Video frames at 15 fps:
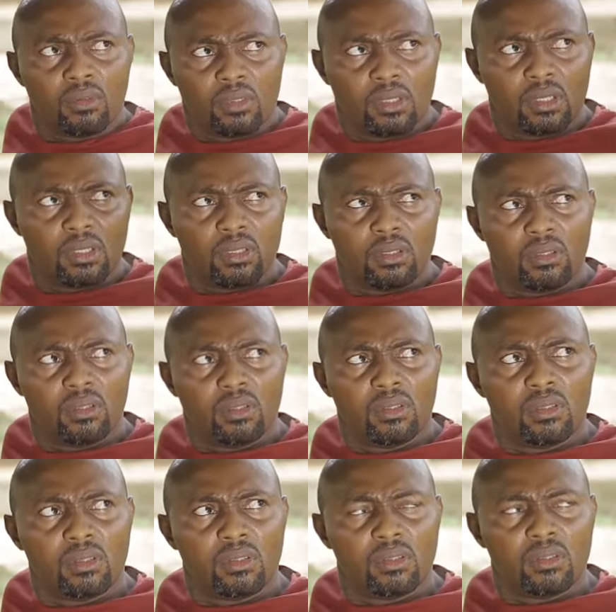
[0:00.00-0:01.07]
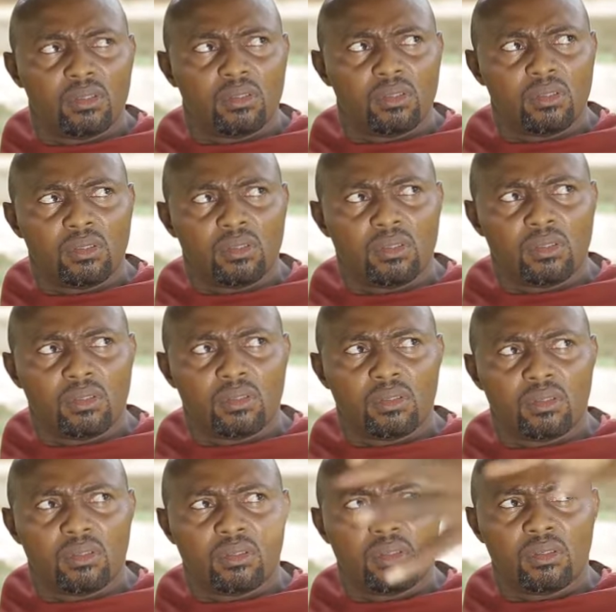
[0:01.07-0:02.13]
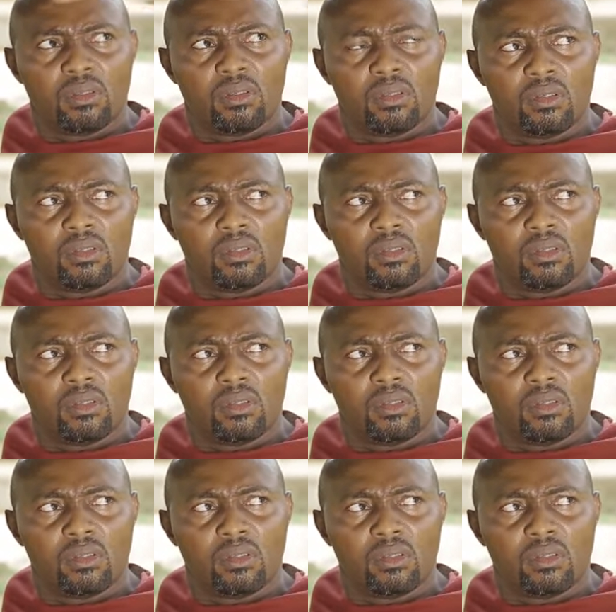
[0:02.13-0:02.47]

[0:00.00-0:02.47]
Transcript: If insult, you can't give it to you now. Zam.